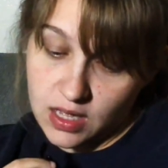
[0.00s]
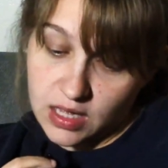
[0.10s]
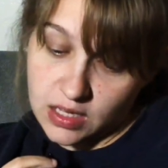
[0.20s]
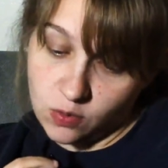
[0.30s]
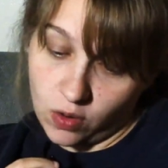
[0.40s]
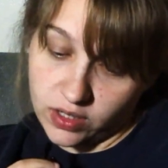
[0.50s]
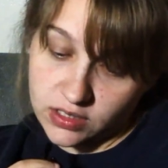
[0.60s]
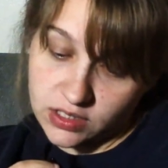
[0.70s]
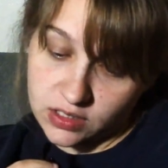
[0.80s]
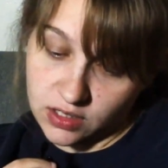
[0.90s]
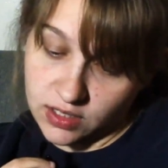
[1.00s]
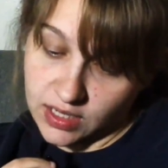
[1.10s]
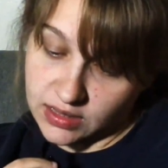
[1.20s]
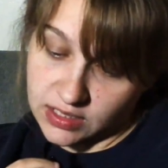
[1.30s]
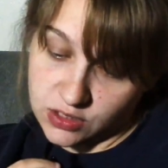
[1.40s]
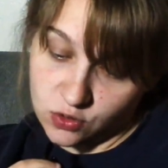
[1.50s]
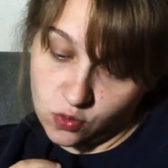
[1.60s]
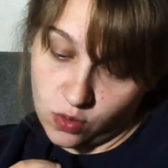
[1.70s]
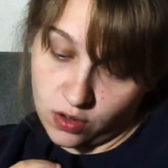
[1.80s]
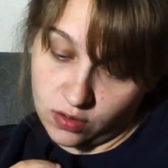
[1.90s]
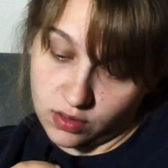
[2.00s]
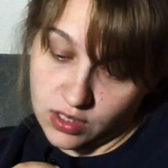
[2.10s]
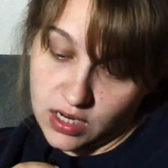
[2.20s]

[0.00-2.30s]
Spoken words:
He wanted to look at this new world